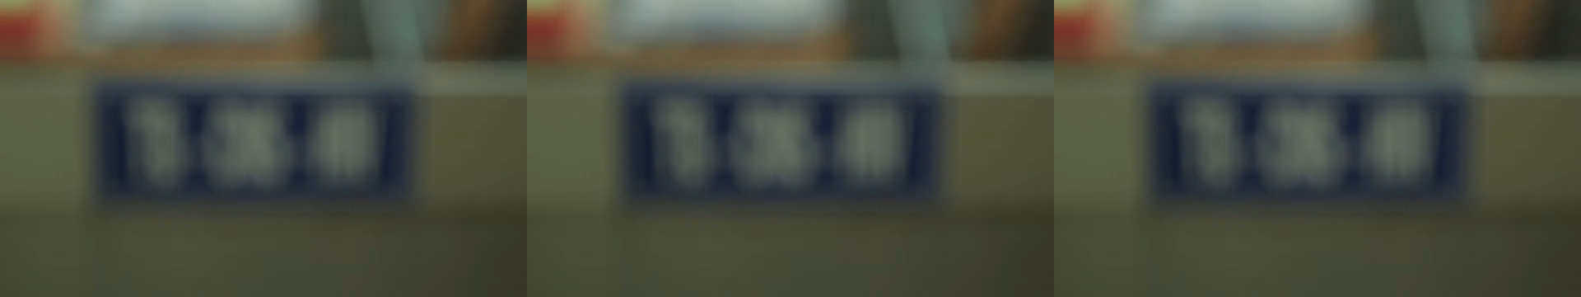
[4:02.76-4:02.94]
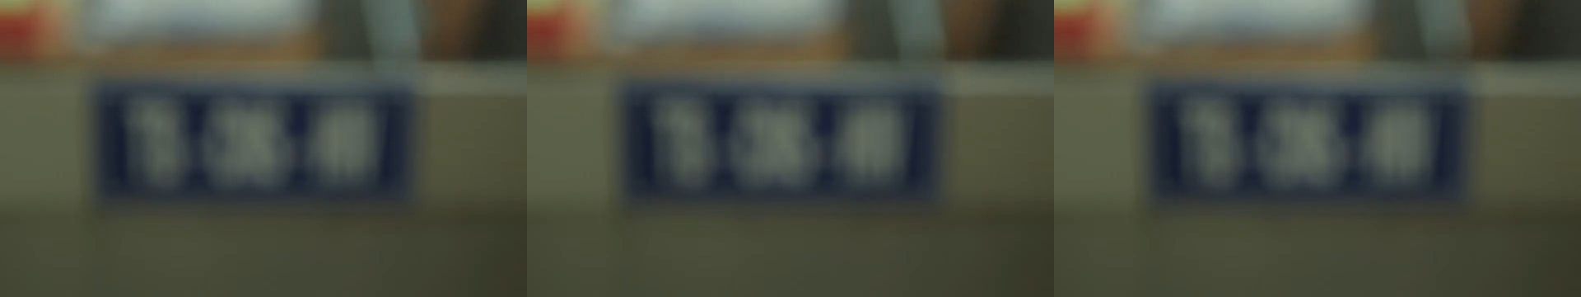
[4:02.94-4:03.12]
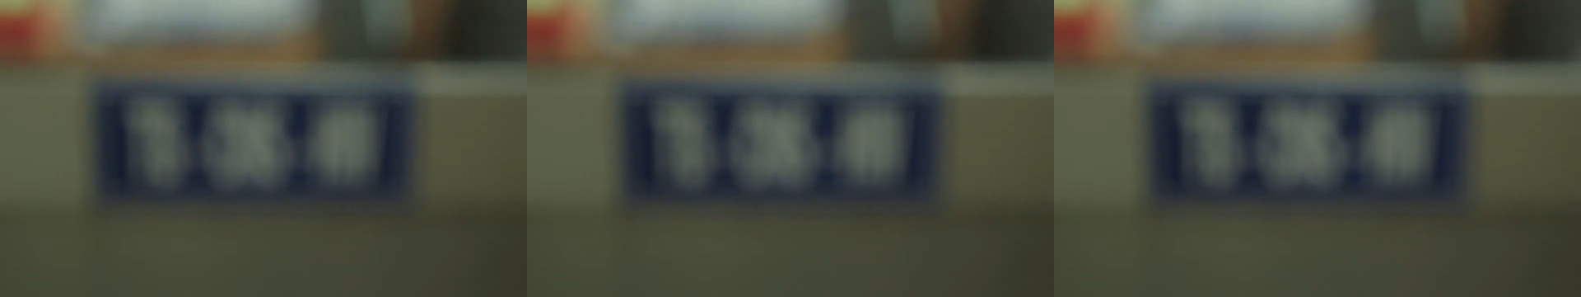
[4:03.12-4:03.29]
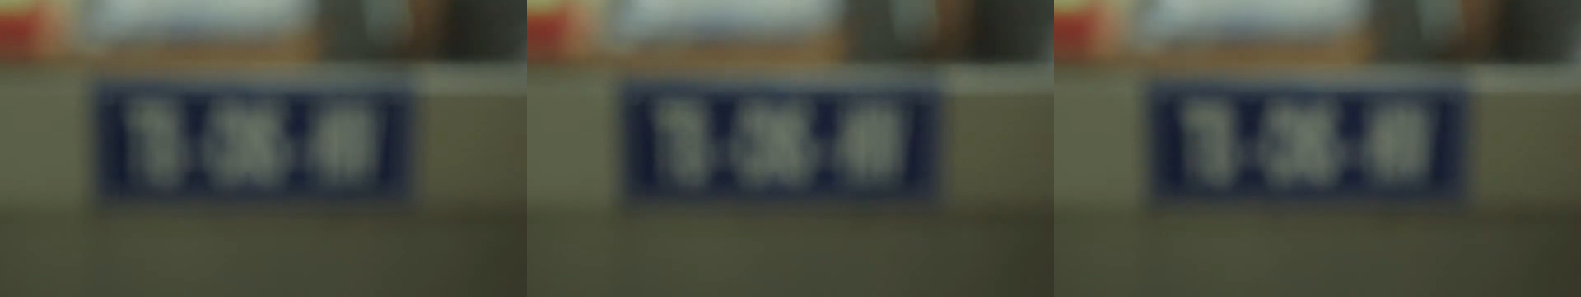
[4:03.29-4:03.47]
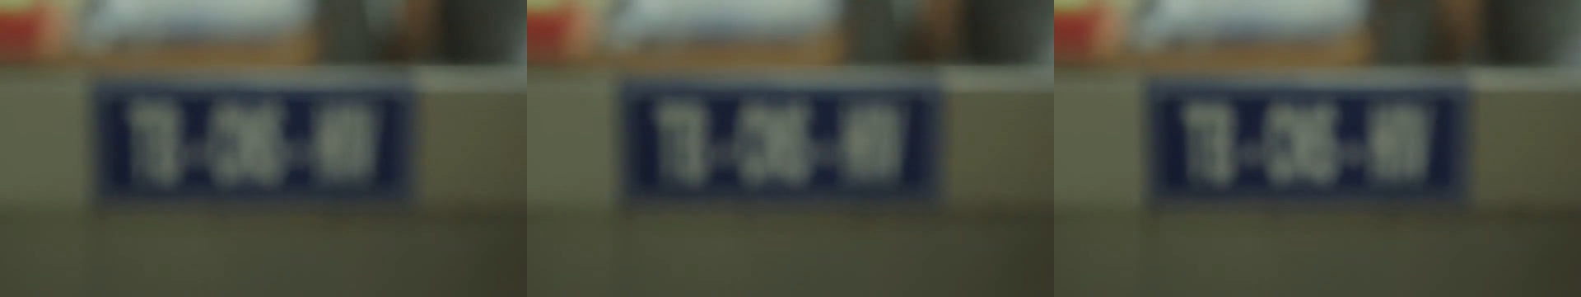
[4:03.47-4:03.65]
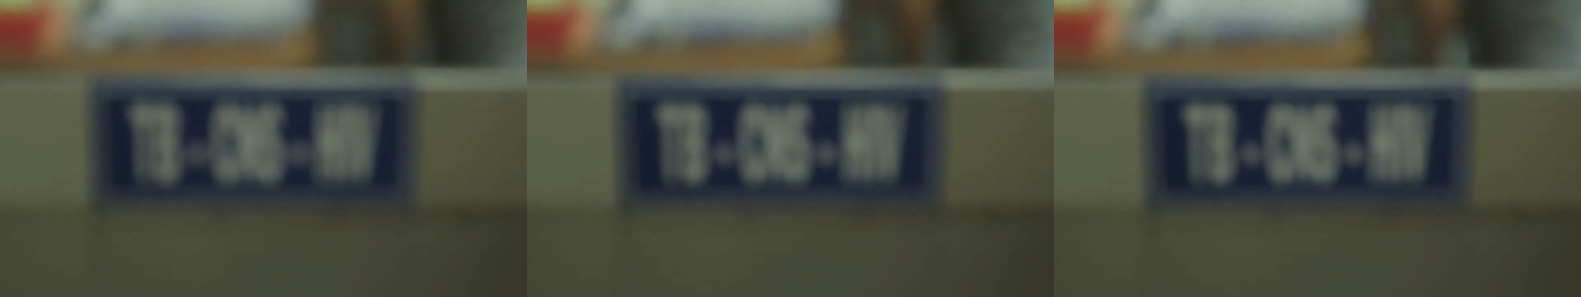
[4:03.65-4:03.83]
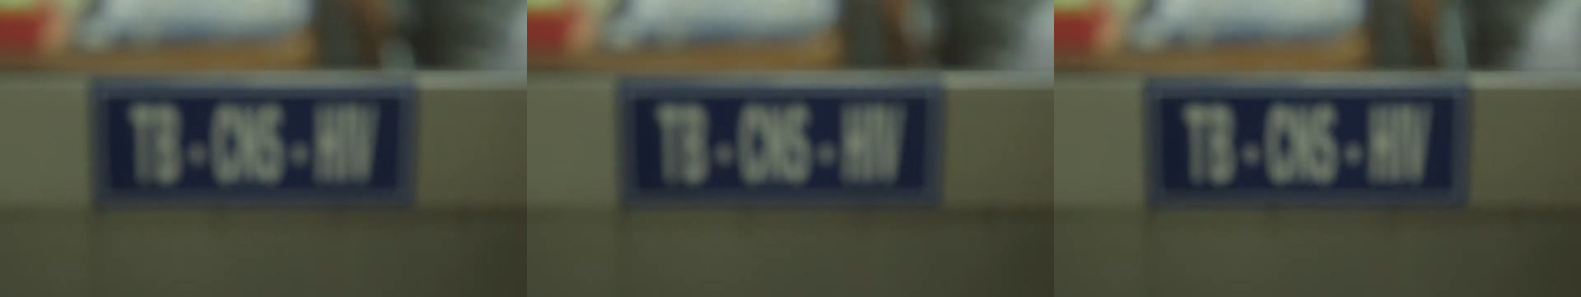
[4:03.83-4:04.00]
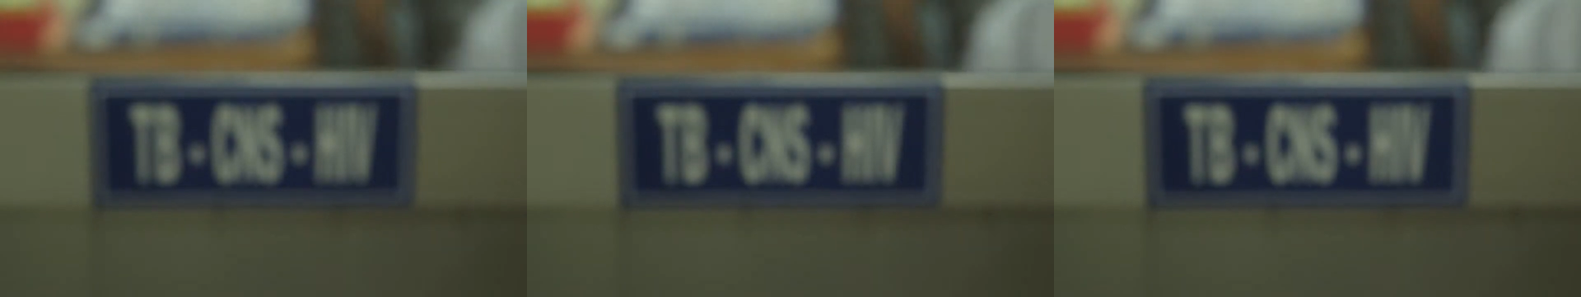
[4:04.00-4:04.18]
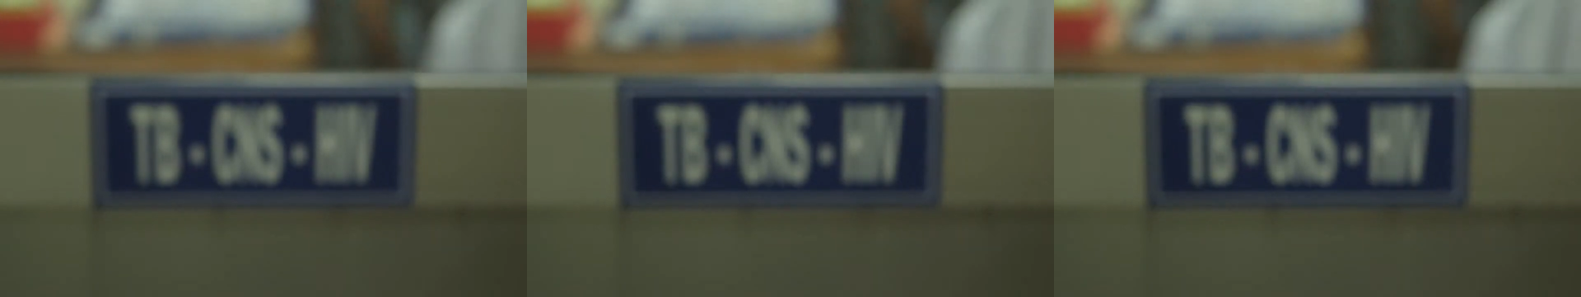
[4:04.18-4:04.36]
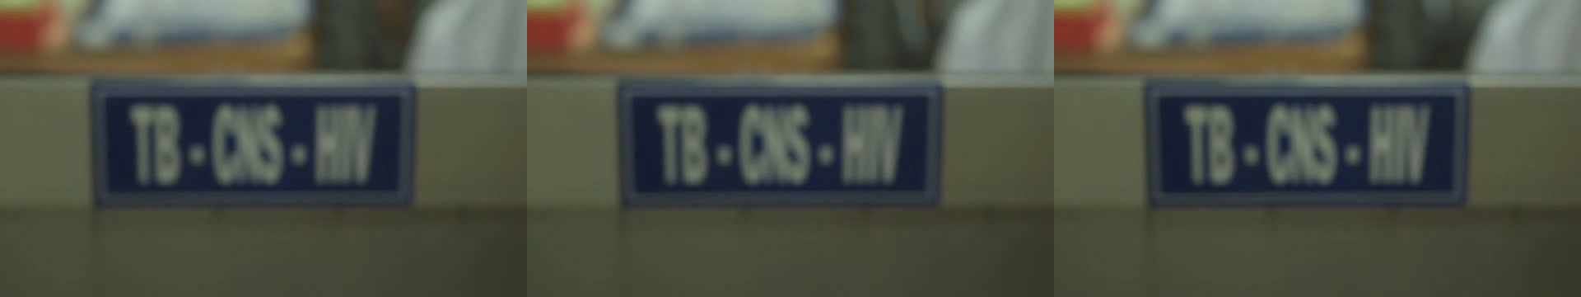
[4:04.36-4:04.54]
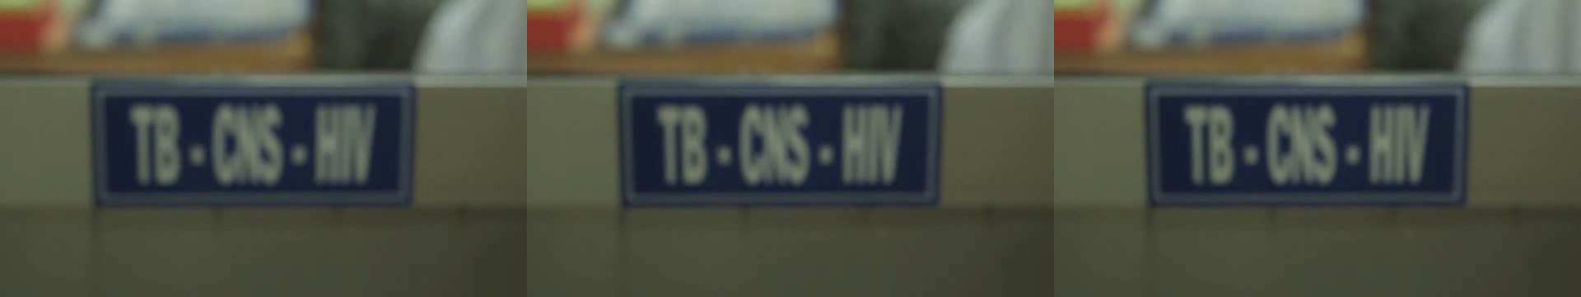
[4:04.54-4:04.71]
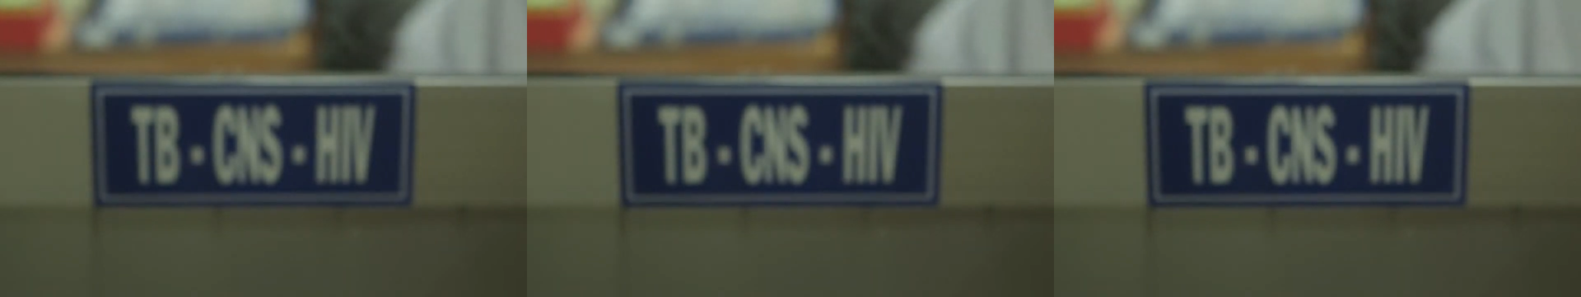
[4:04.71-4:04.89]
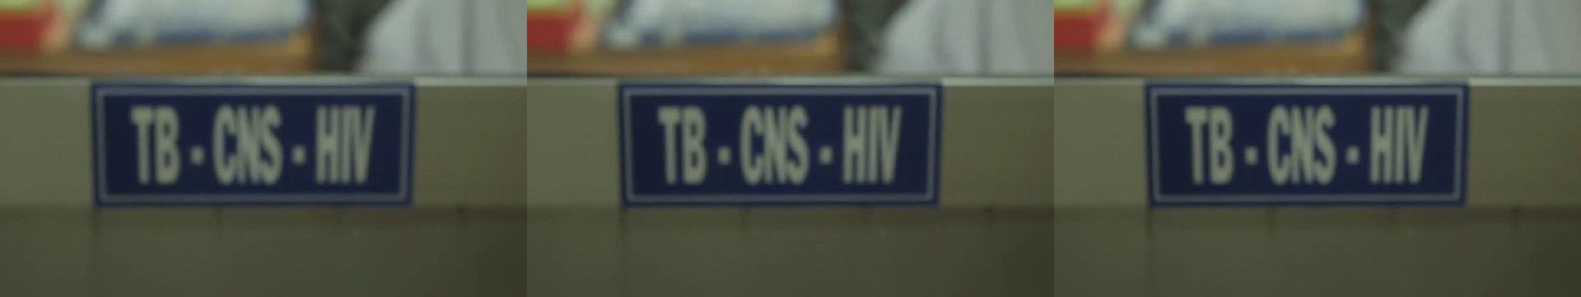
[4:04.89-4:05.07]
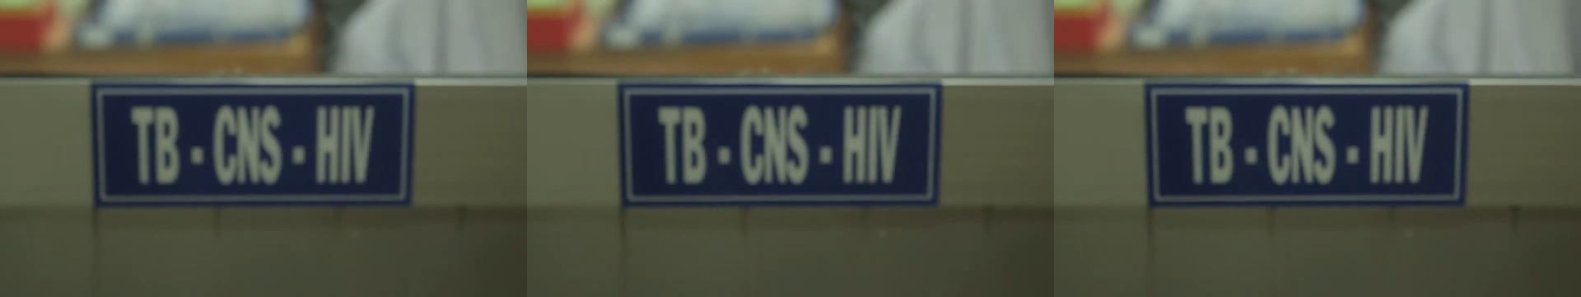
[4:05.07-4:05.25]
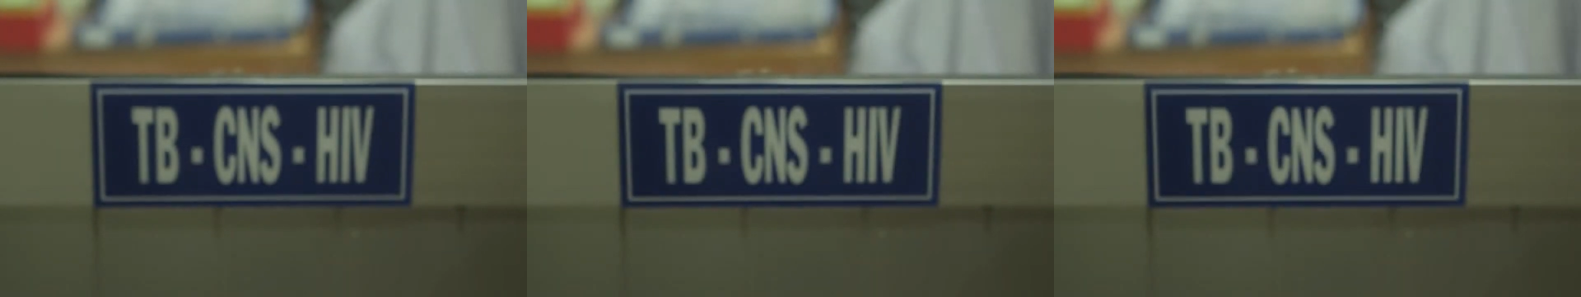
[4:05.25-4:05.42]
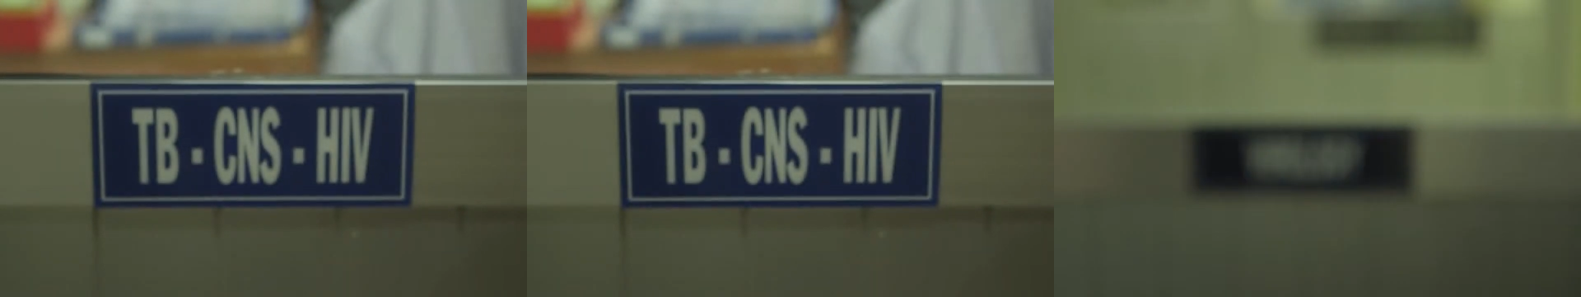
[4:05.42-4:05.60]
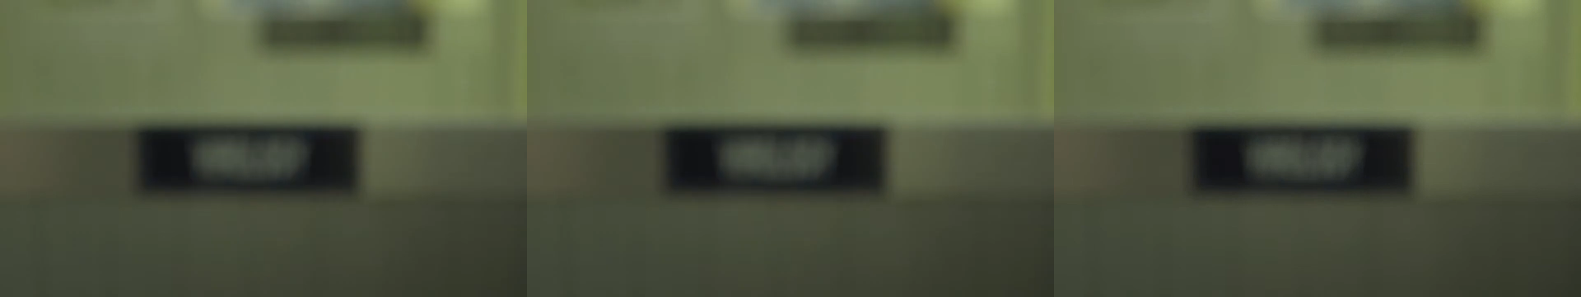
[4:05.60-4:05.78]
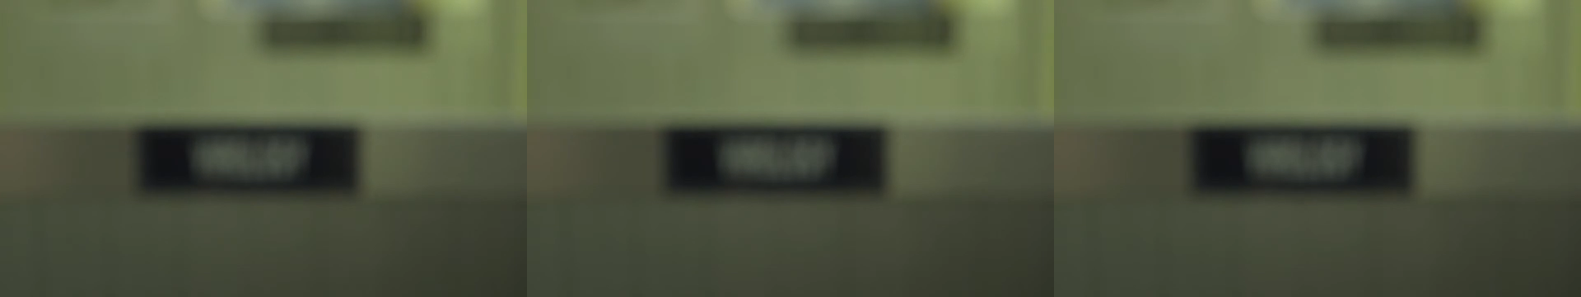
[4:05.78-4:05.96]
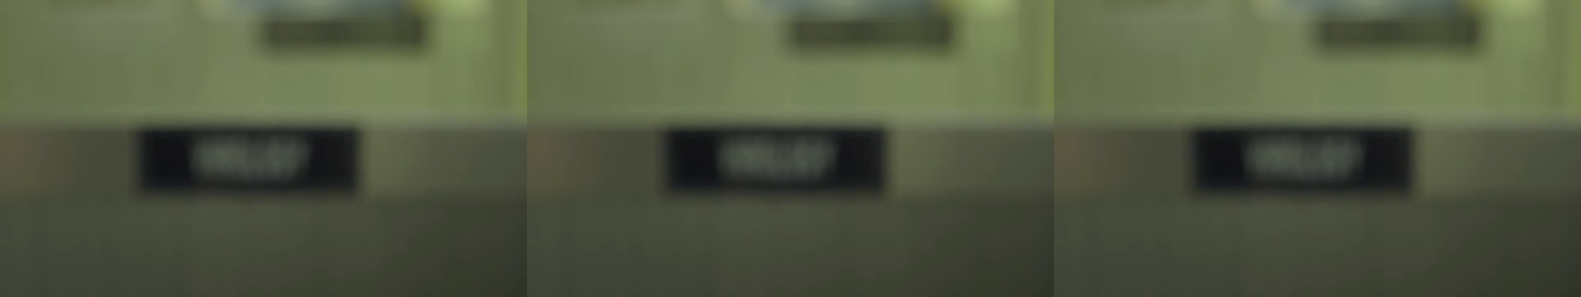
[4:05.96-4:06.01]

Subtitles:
Nobody's mouth can be seen.